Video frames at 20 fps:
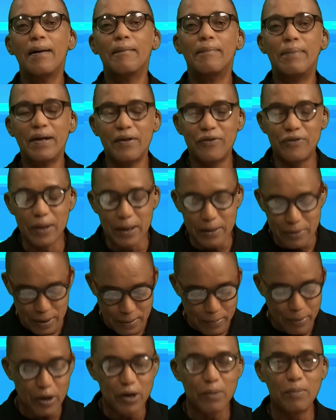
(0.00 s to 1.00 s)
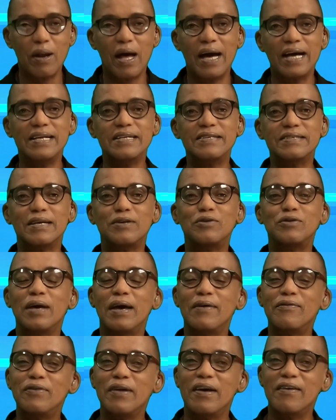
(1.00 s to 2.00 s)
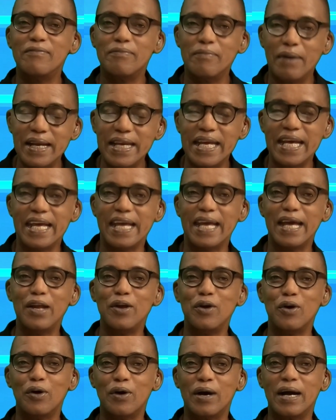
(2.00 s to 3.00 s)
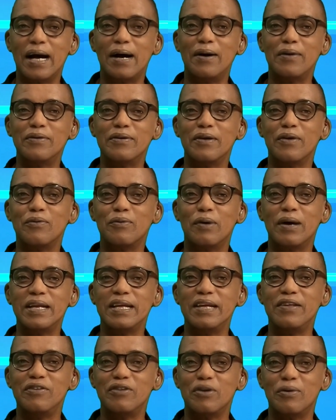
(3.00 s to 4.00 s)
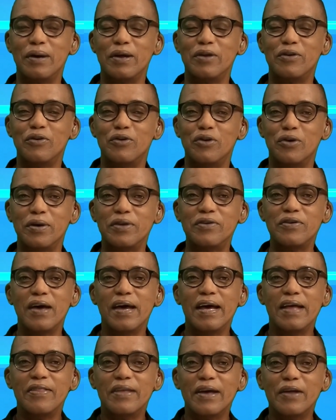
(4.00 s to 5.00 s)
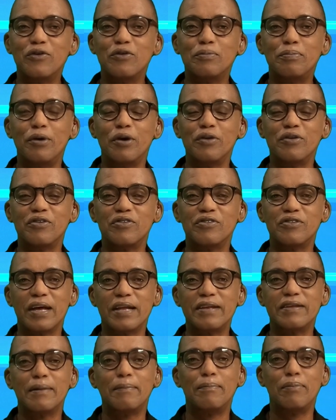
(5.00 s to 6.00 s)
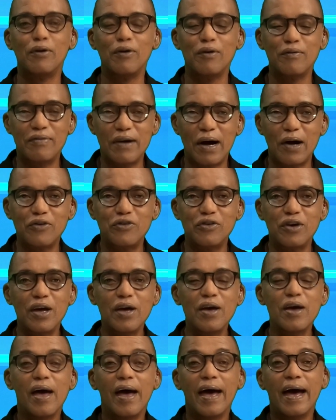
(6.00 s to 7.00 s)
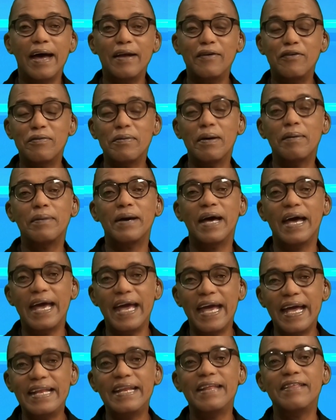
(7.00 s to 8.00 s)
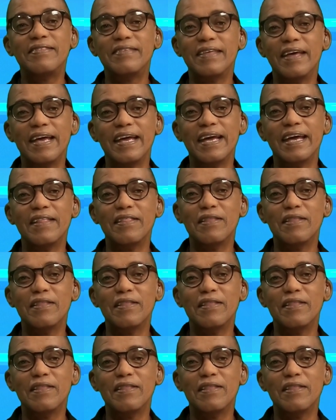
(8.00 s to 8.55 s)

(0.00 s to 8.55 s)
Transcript: But the bottom line is that you have to have money in your account, and what easier way to do it than to purchase that Blue Voucher. And remember, anything